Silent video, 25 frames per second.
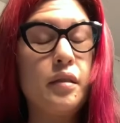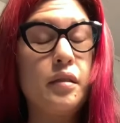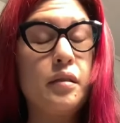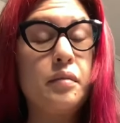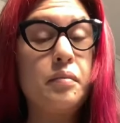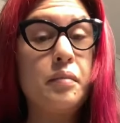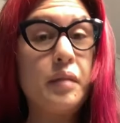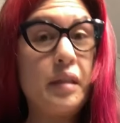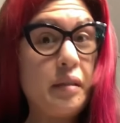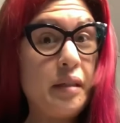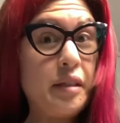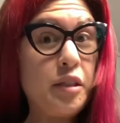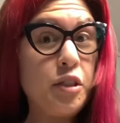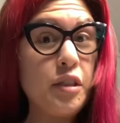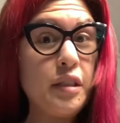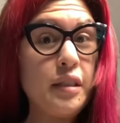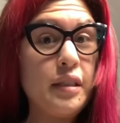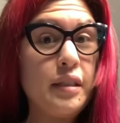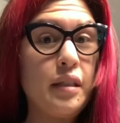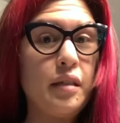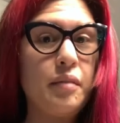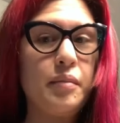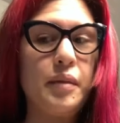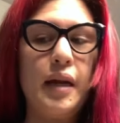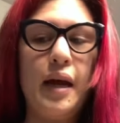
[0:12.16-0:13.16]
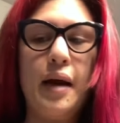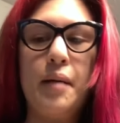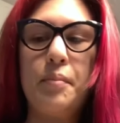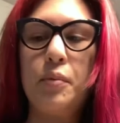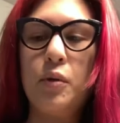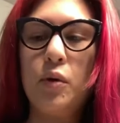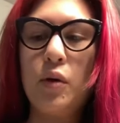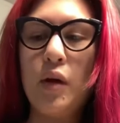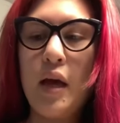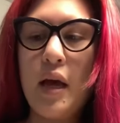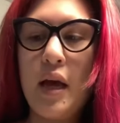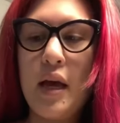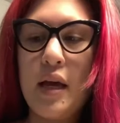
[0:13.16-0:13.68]
Especially cinnamon
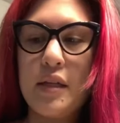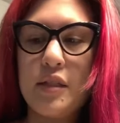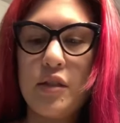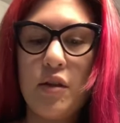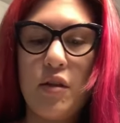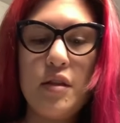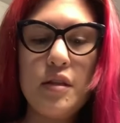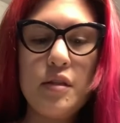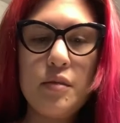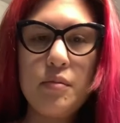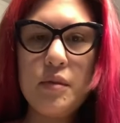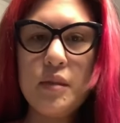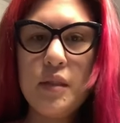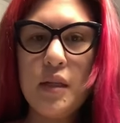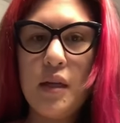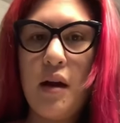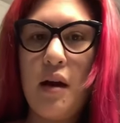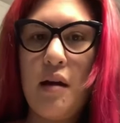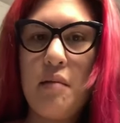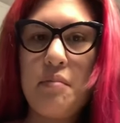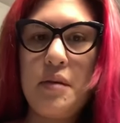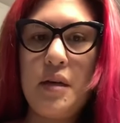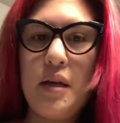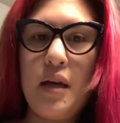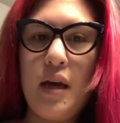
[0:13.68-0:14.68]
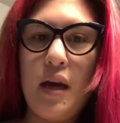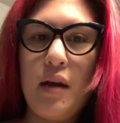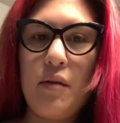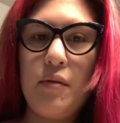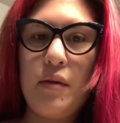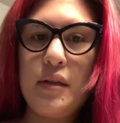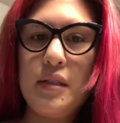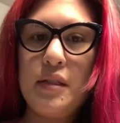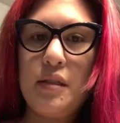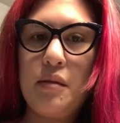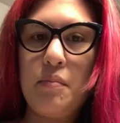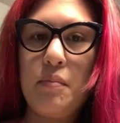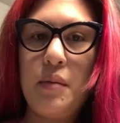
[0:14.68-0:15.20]
apple. So this one's a copycat
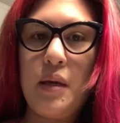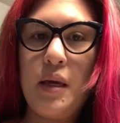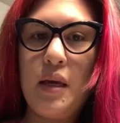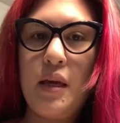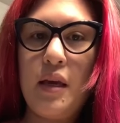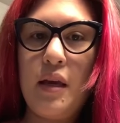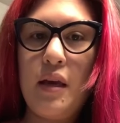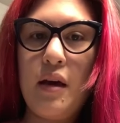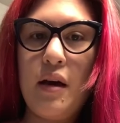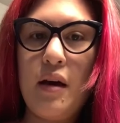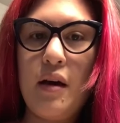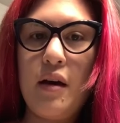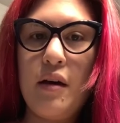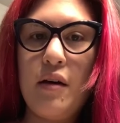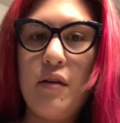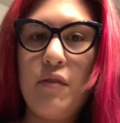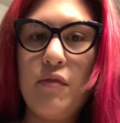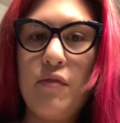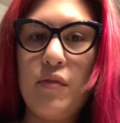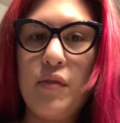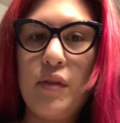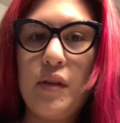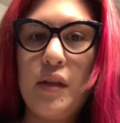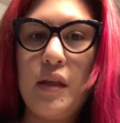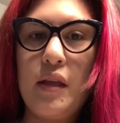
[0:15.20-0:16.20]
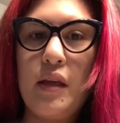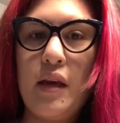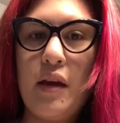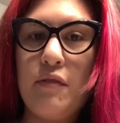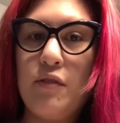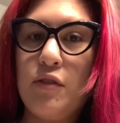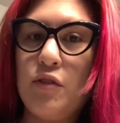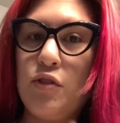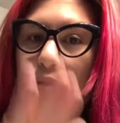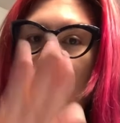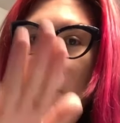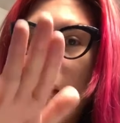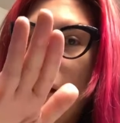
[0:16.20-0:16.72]
recipe of the ever
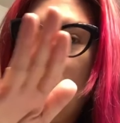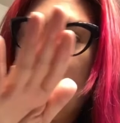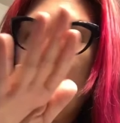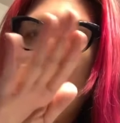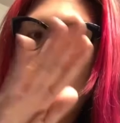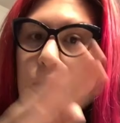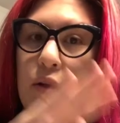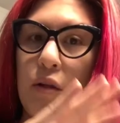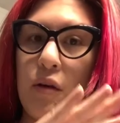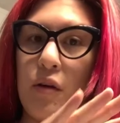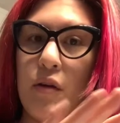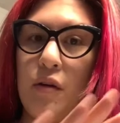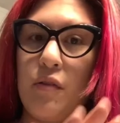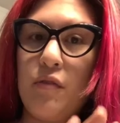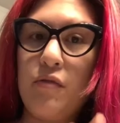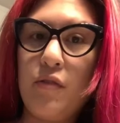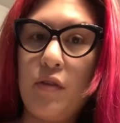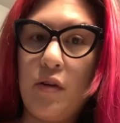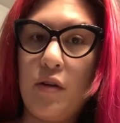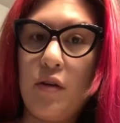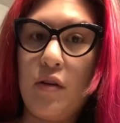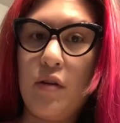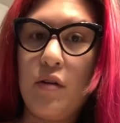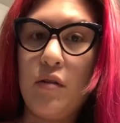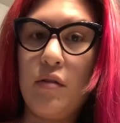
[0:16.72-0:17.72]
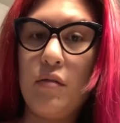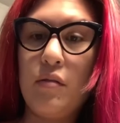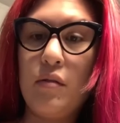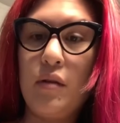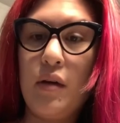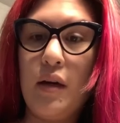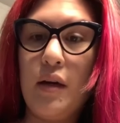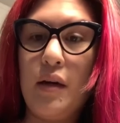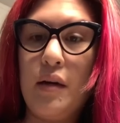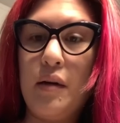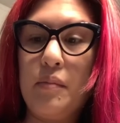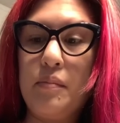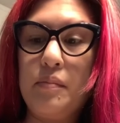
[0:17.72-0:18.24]
so popular fall
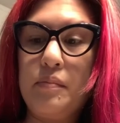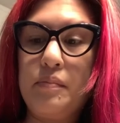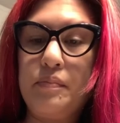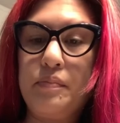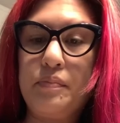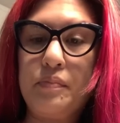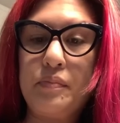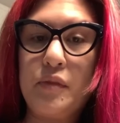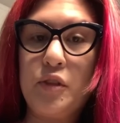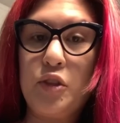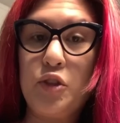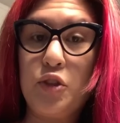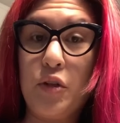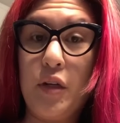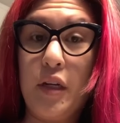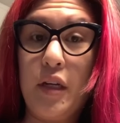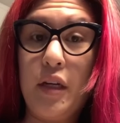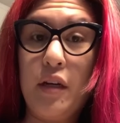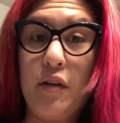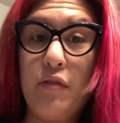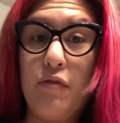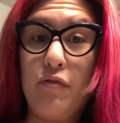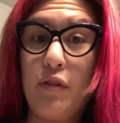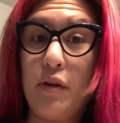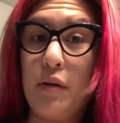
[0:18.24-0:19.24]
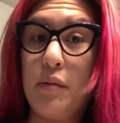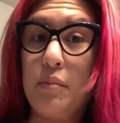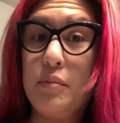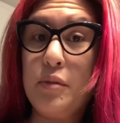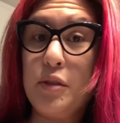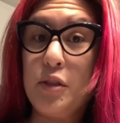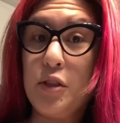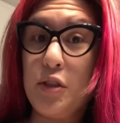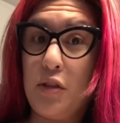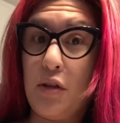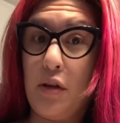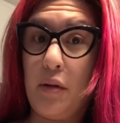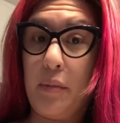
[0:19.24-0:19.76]
drink from
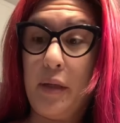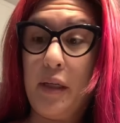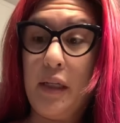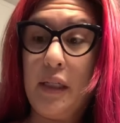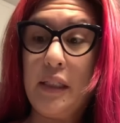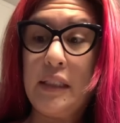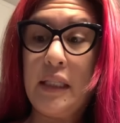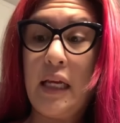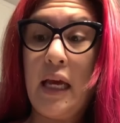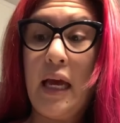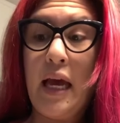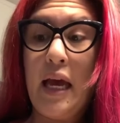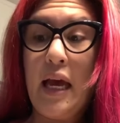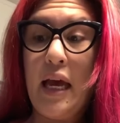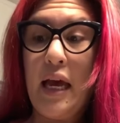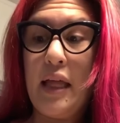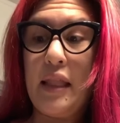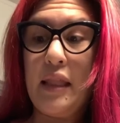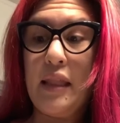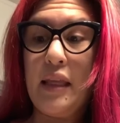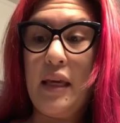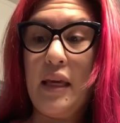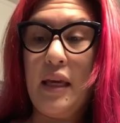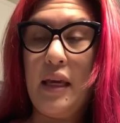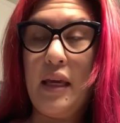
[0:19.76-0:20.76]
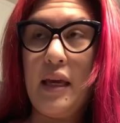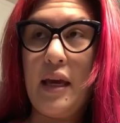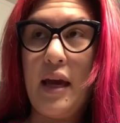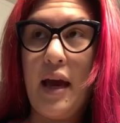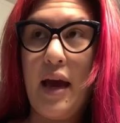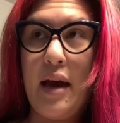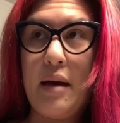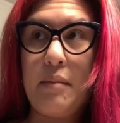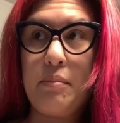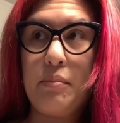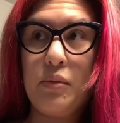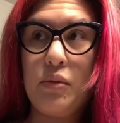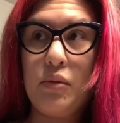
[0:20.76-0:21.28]
Starbucks, the
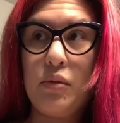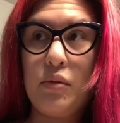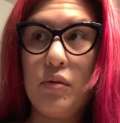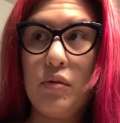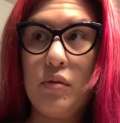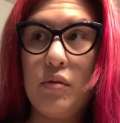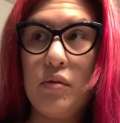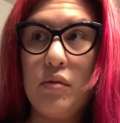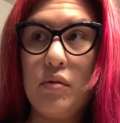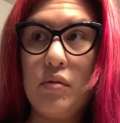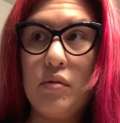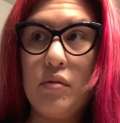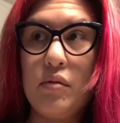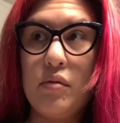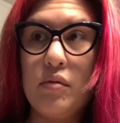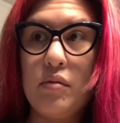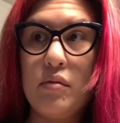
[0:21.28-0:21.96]
apple